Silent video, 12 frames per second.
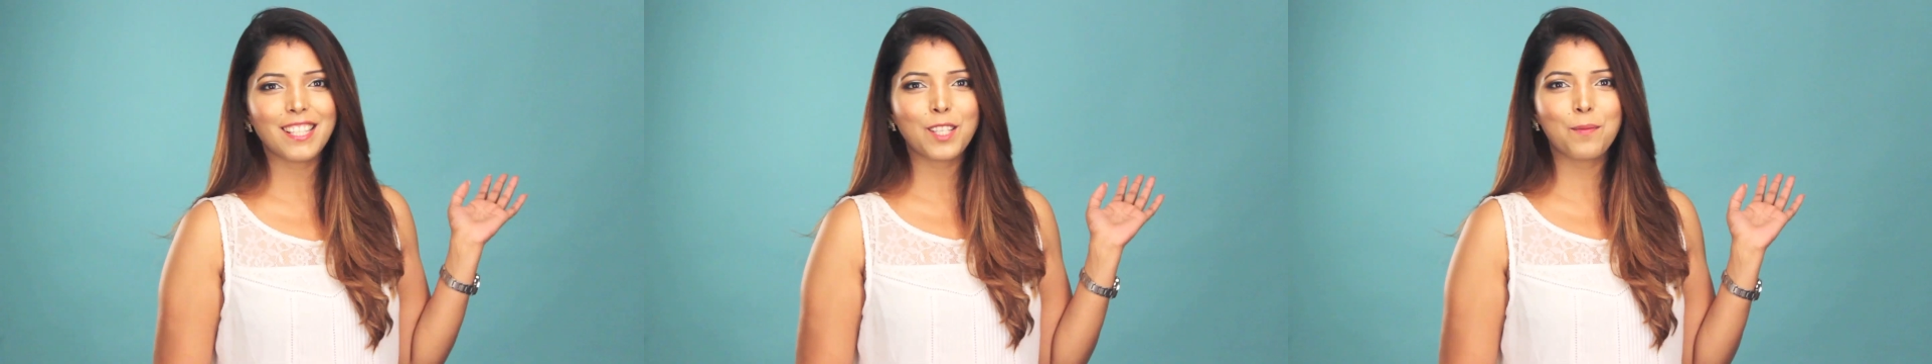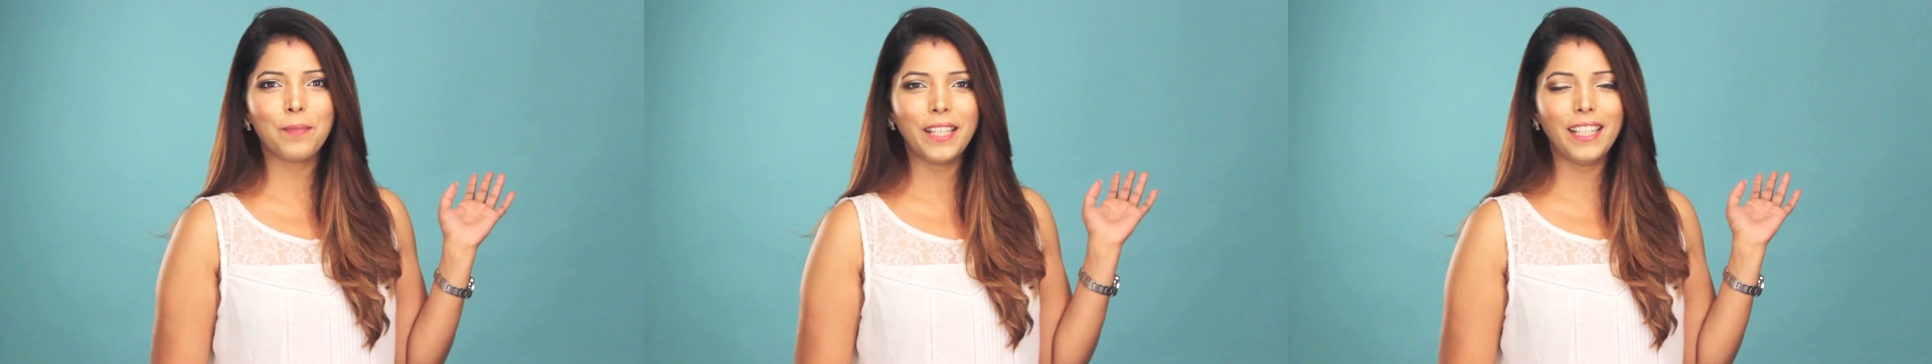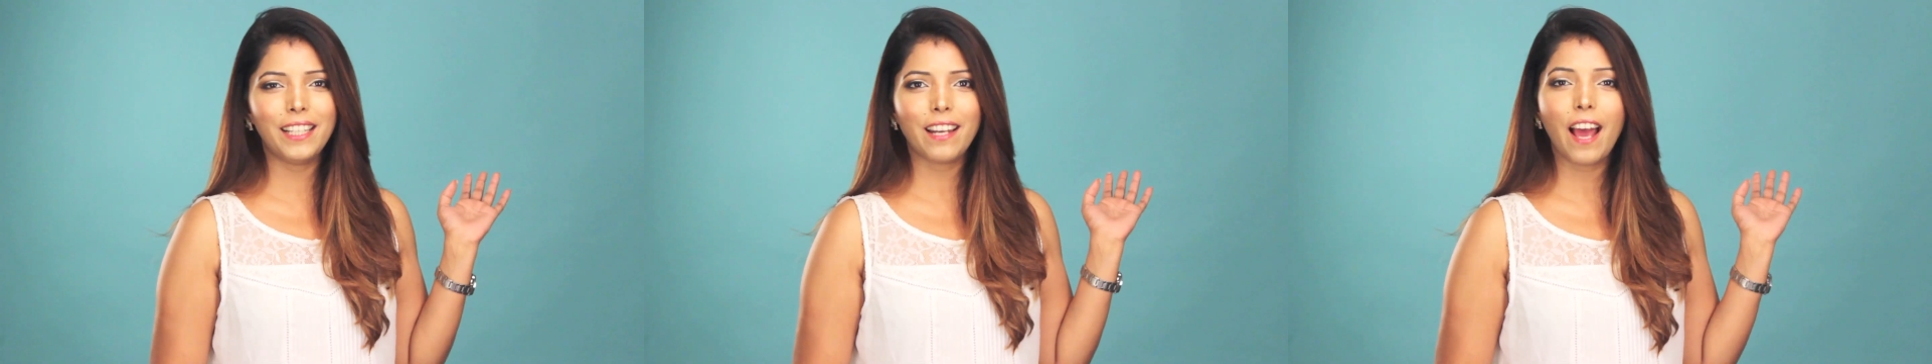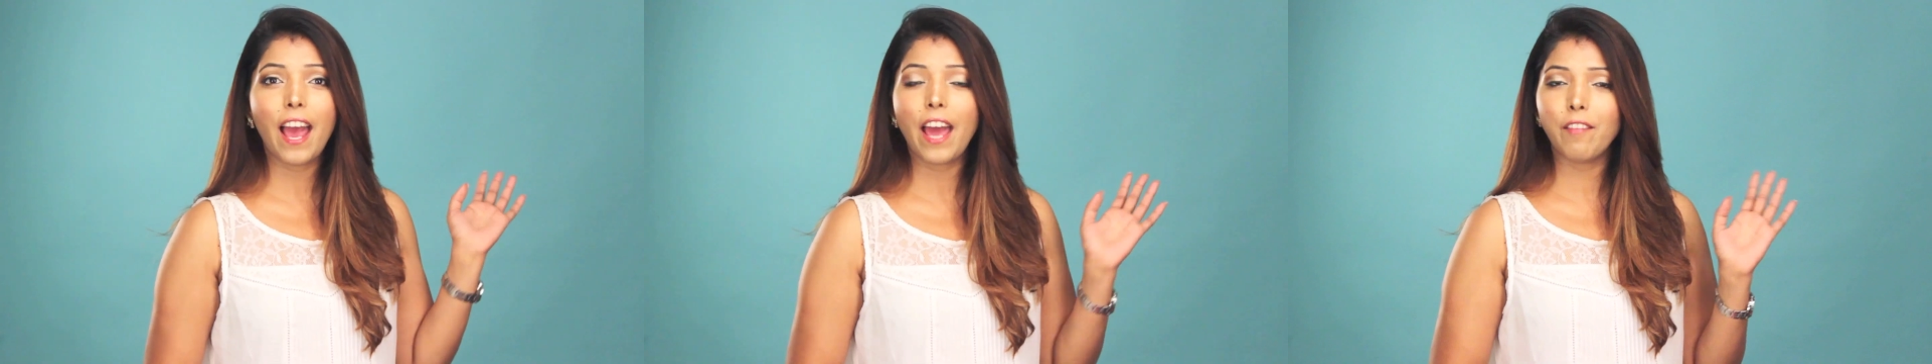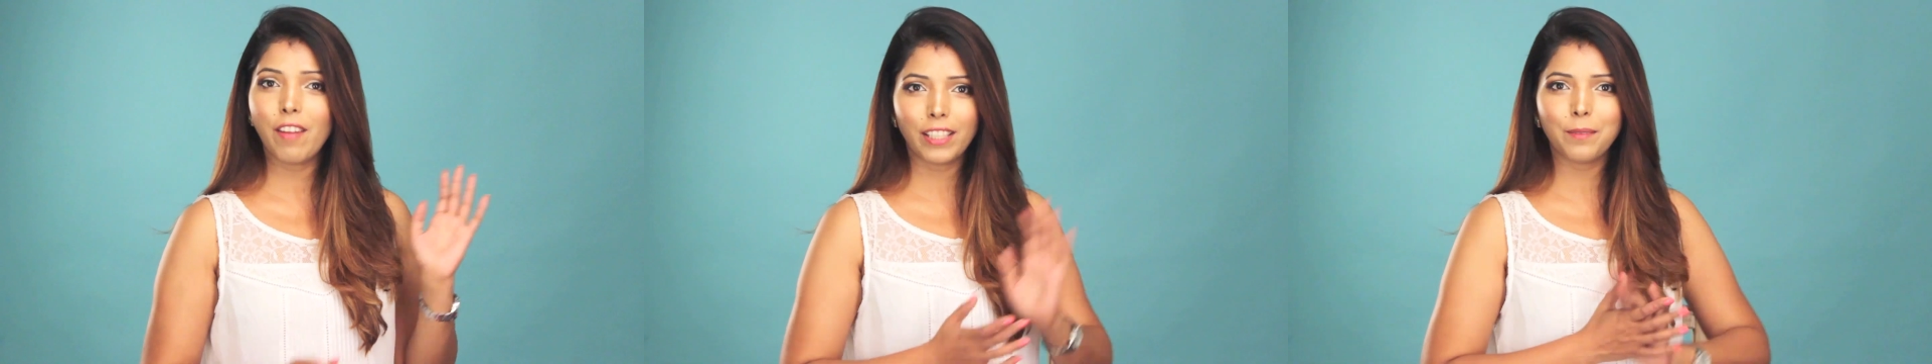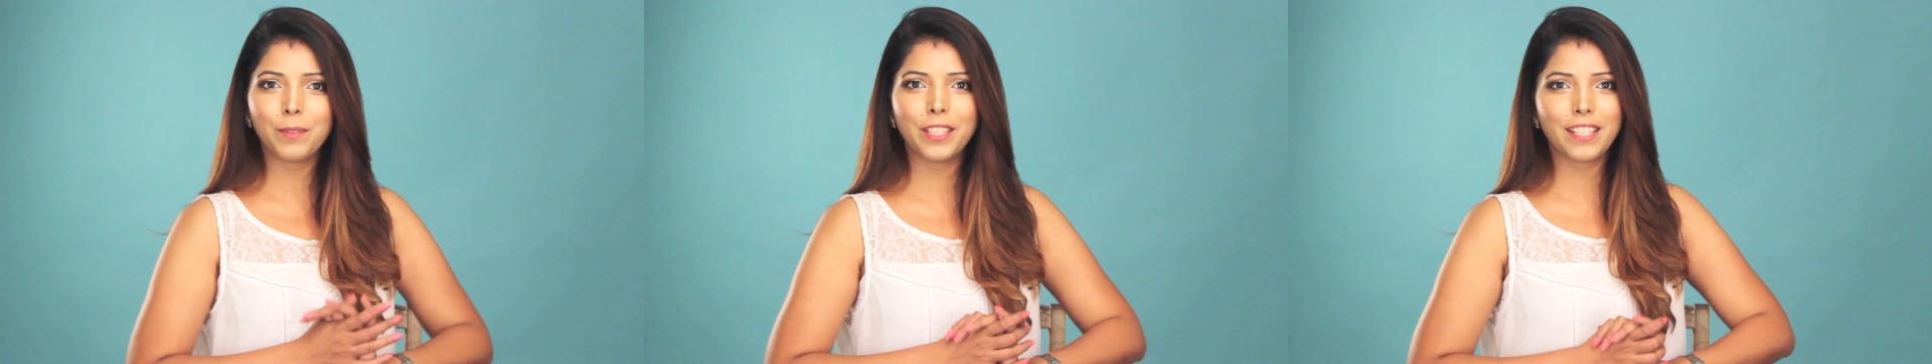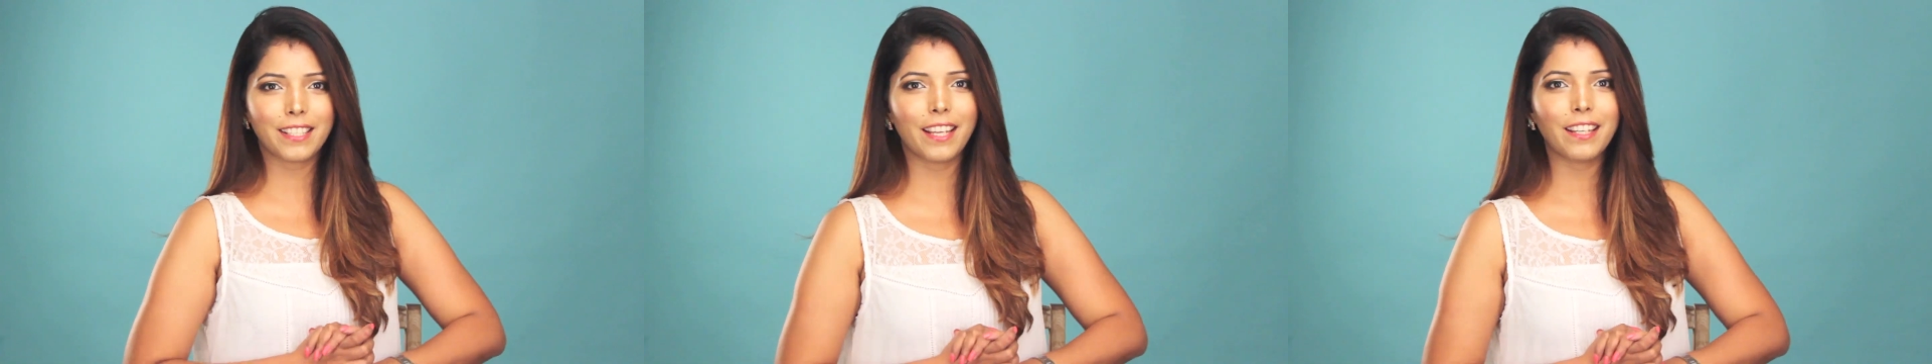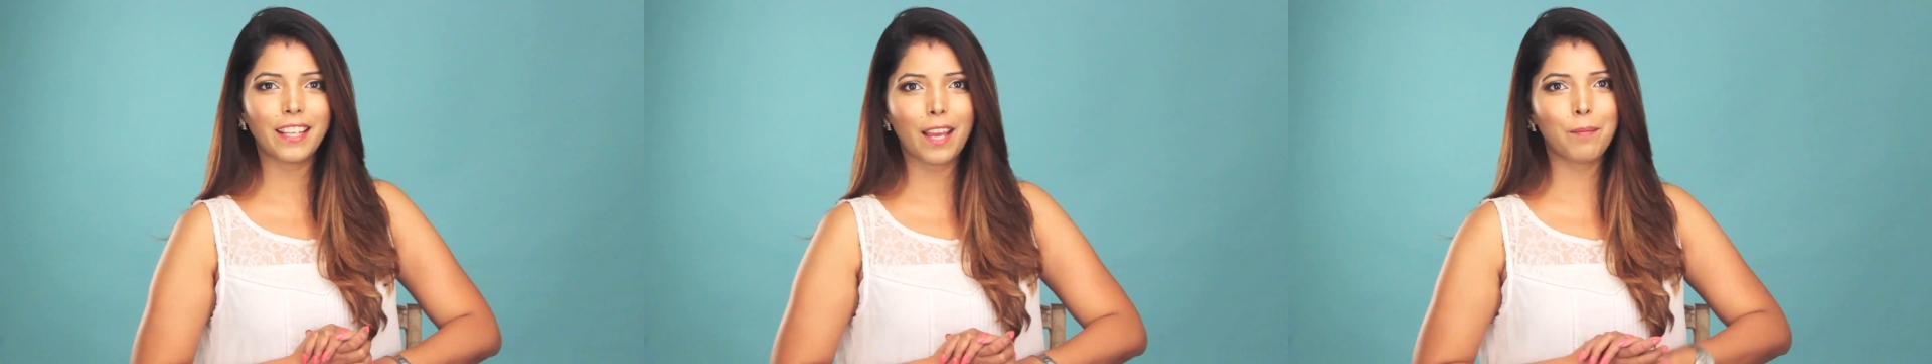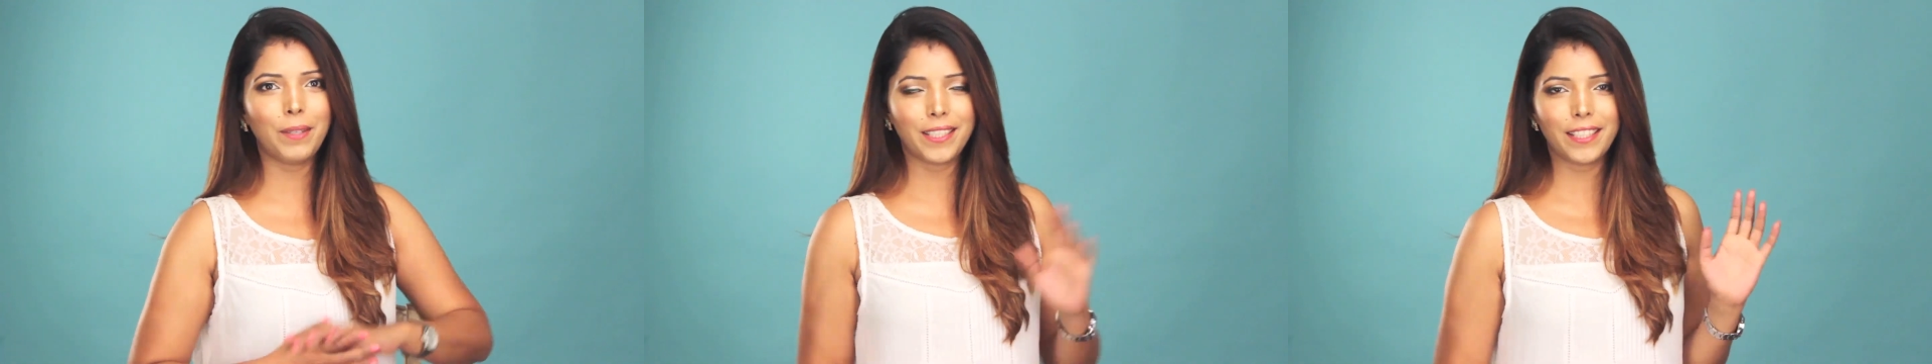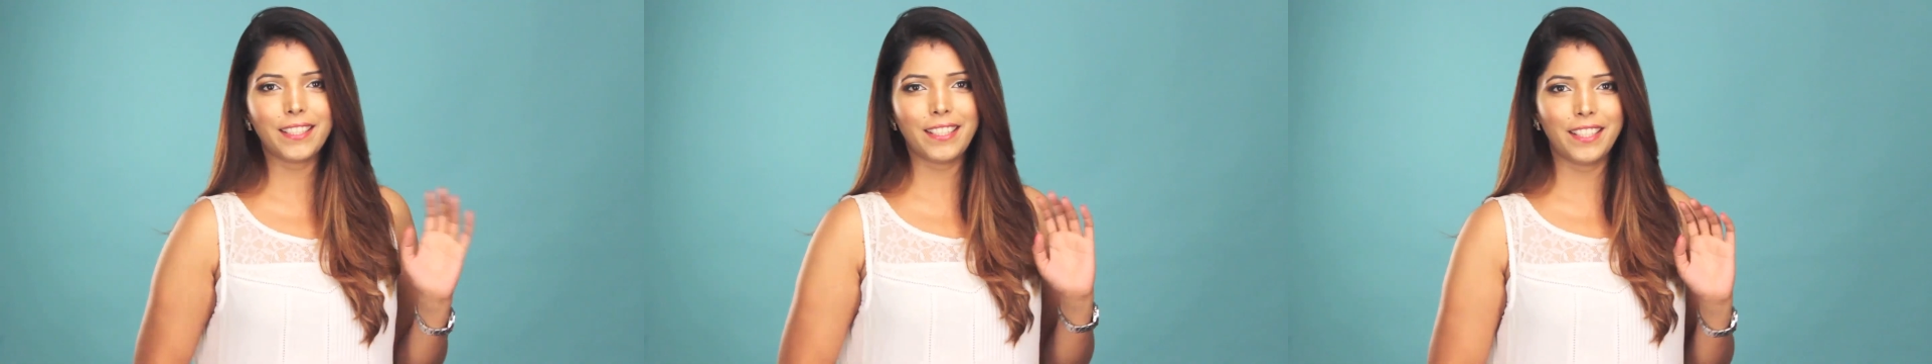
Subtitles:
it's me Hina and welcome to the skincare basics